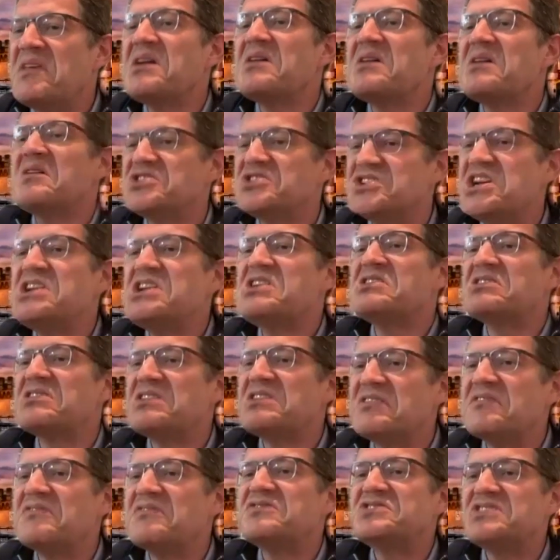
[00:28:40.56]
she could
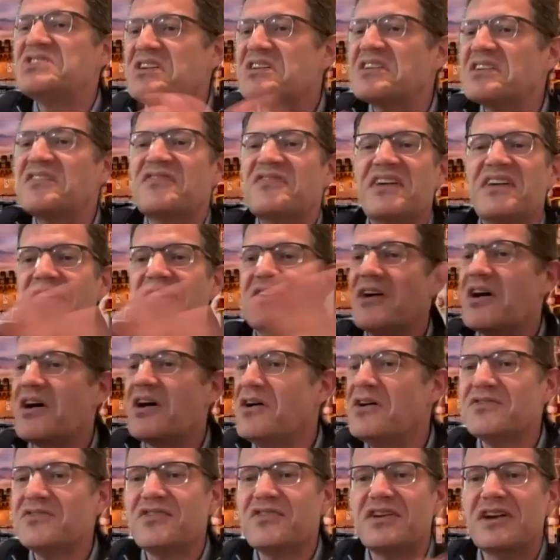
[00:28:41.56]
have found
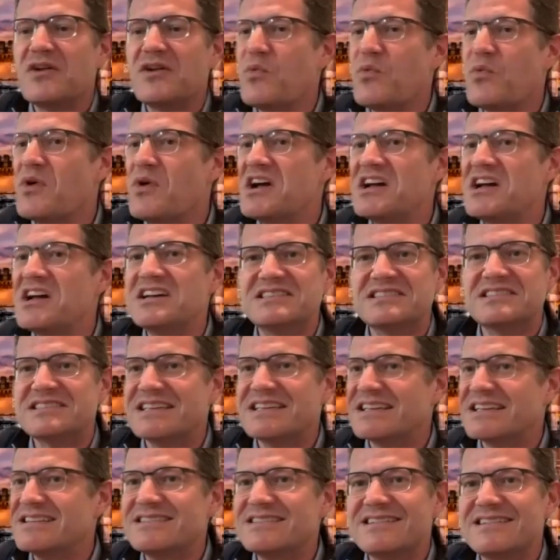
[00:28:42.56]
alternate ways
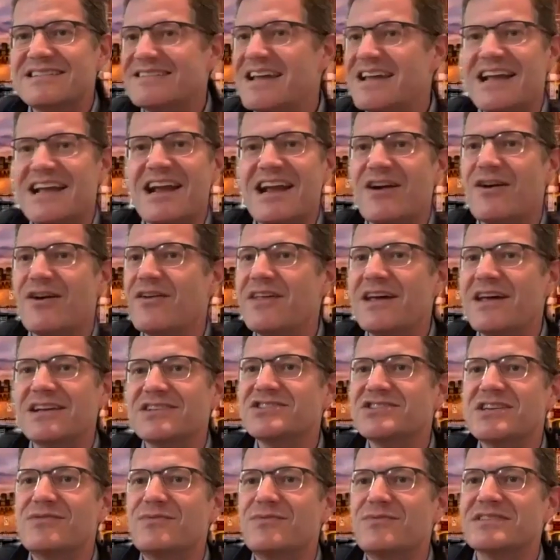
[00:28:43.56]
to take care of that.
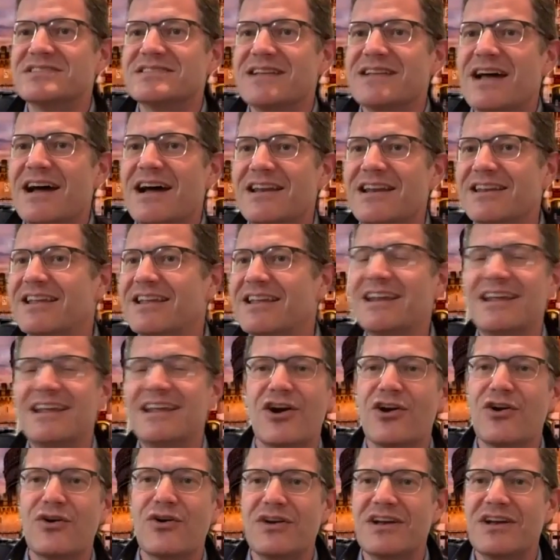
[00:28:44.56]
She was not in any
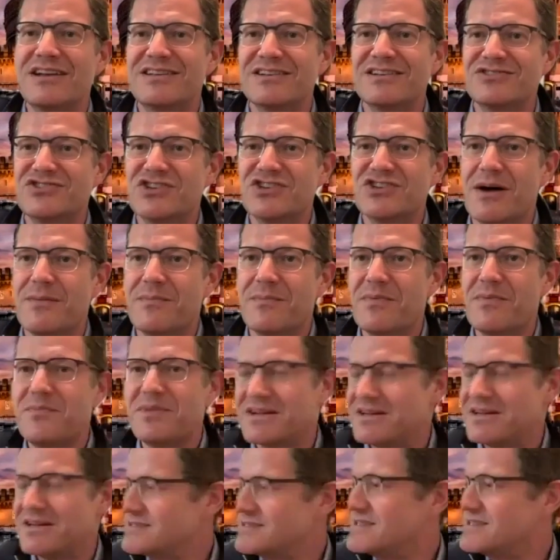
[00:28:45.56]
hurry to jump,
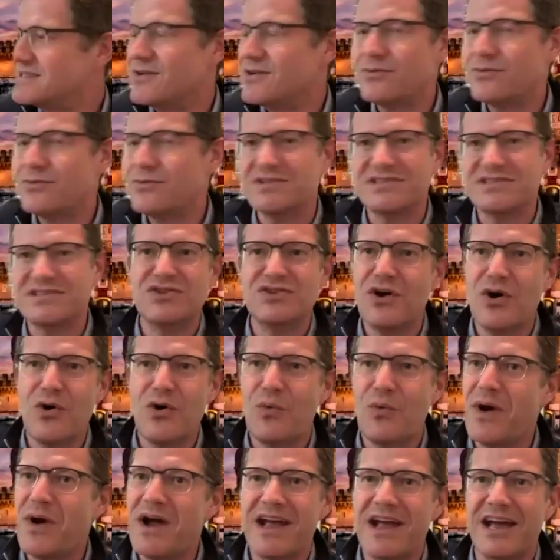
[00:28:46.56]
because there was no
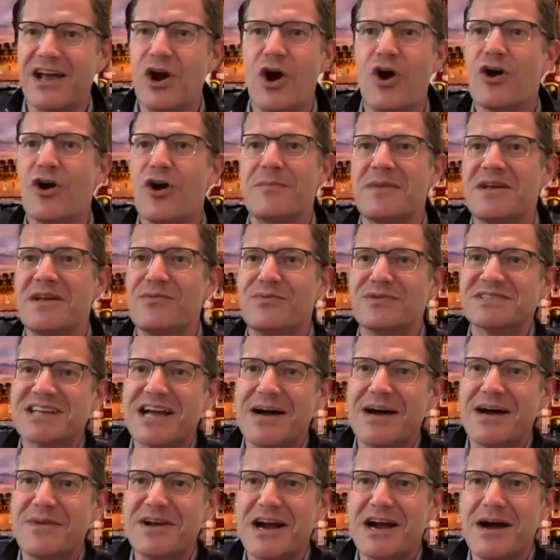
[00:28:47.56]
way an army was
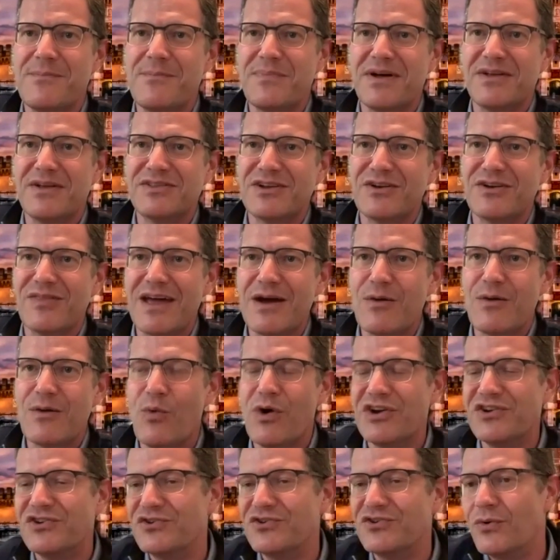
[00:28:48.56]
coming up under that
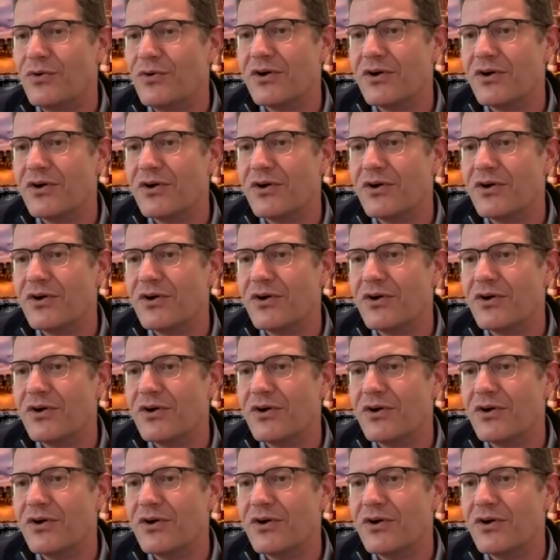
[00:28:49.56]
one door.